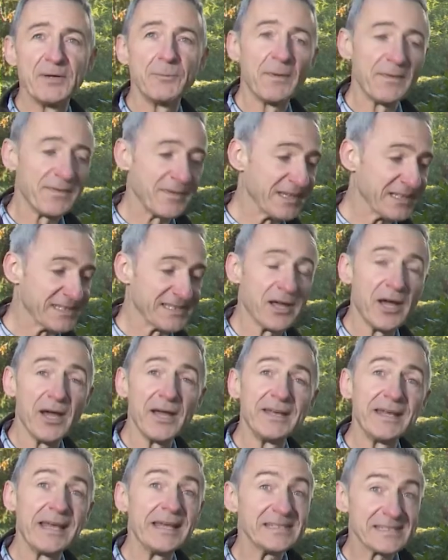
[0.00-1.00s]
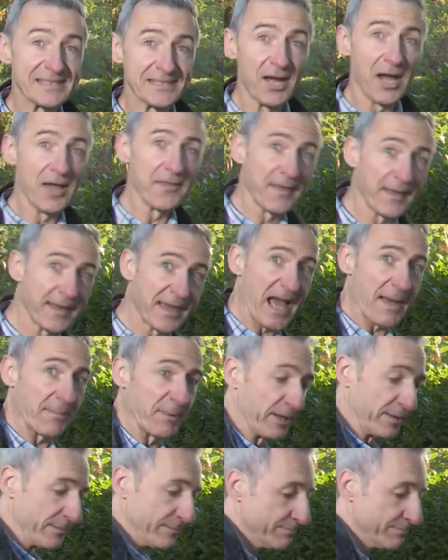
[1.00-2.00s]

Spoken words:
with design inside the cabin.